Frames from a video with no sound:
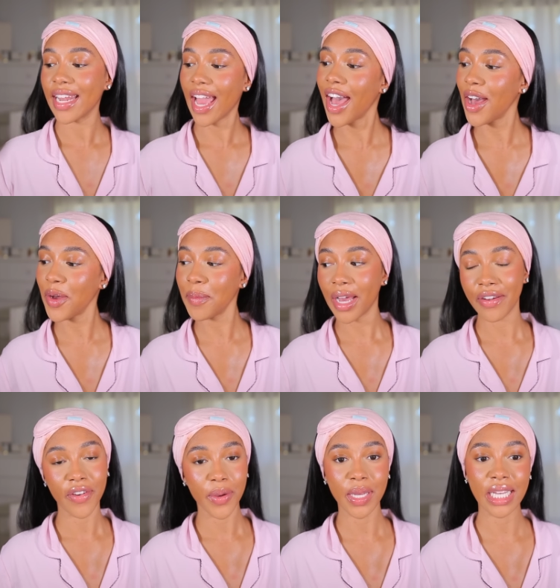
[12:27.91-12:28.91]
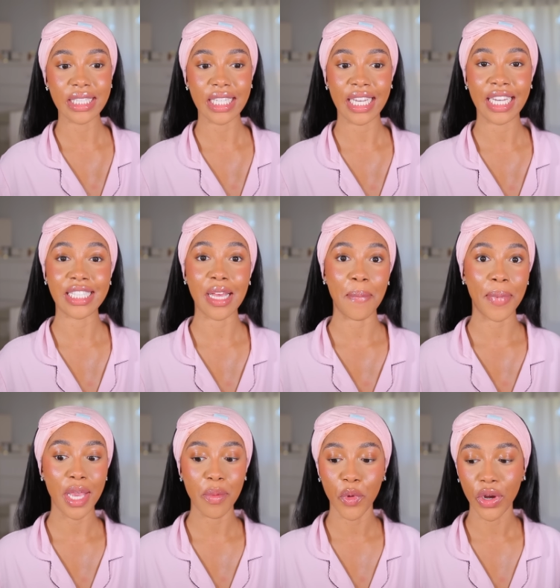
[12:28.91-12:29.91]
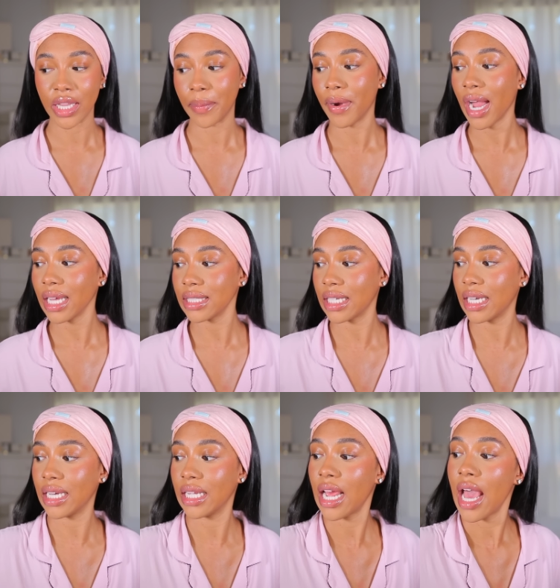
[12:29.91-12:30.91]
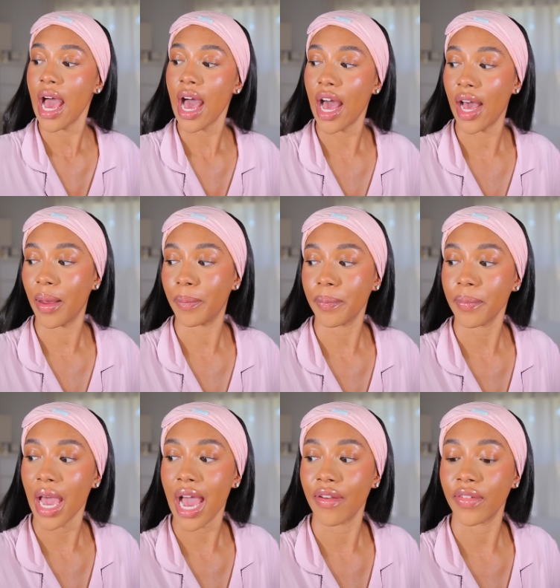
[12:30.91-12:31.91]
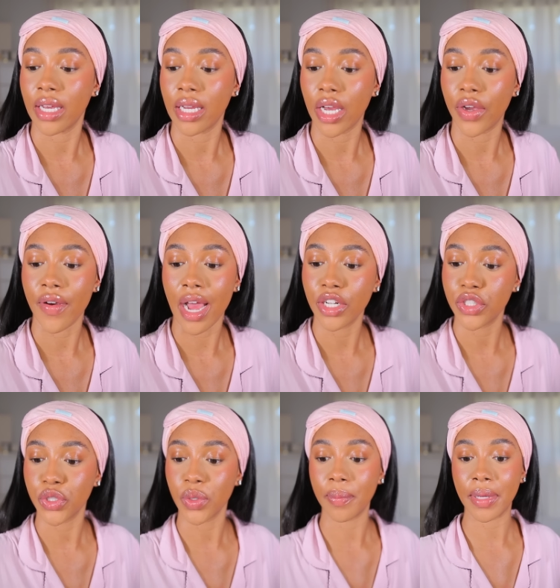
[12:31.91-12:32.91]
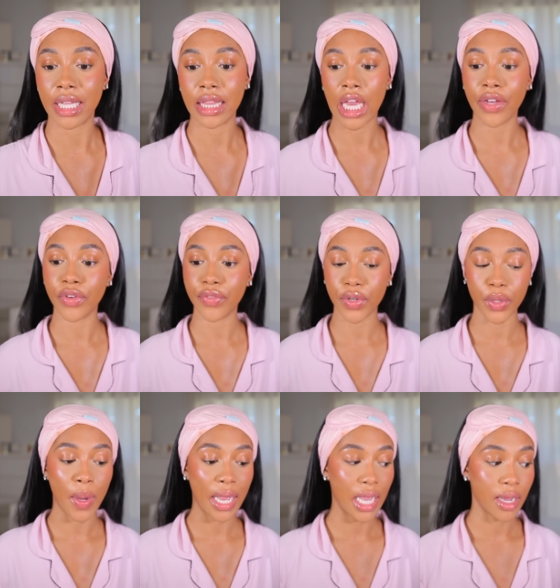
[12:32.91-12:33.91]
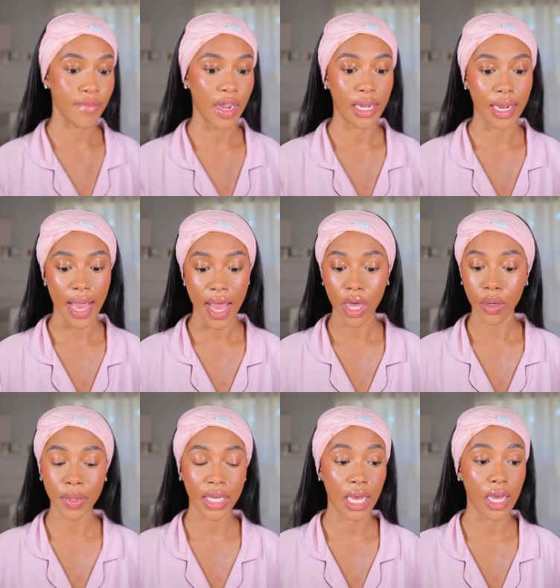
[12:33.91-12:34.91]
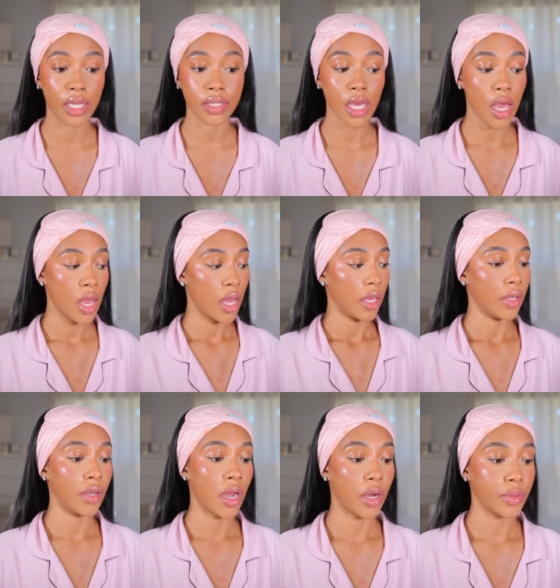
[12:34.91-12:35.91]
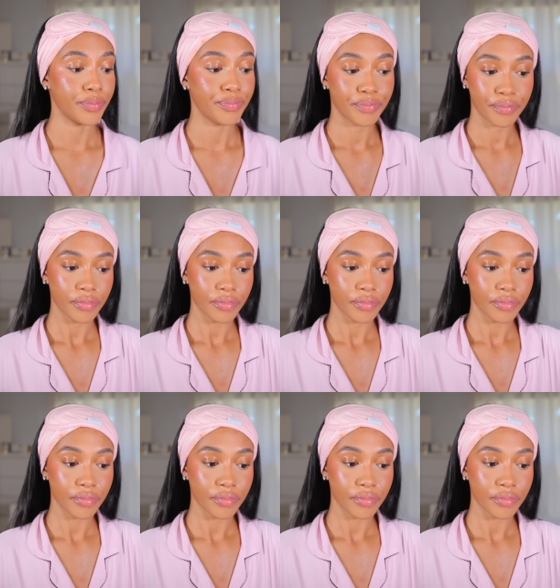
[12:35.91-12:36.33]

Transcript: now my focus is being more in the present, um, having gratitude and being thankful for who I am right now because, you know,